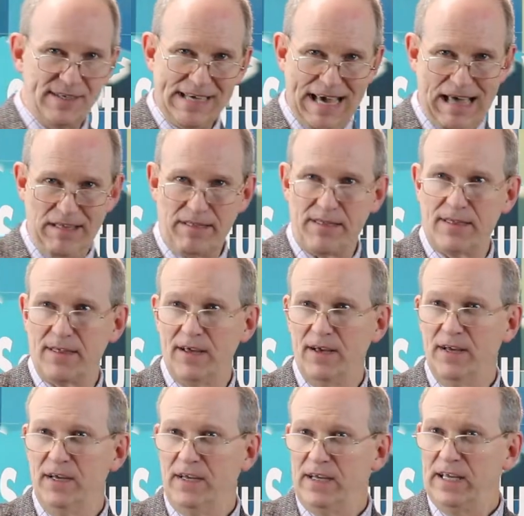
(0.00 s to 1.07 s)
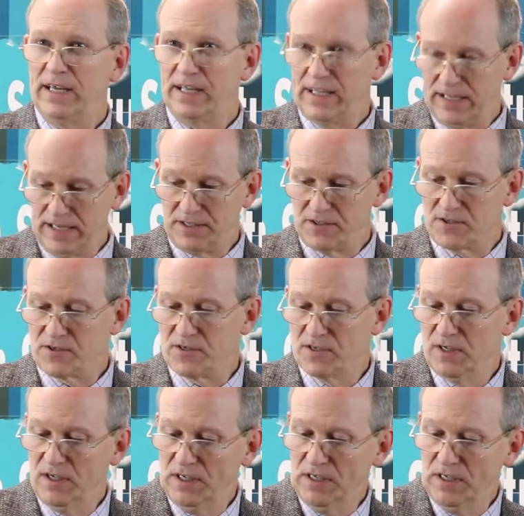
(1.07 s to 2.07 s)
death. It's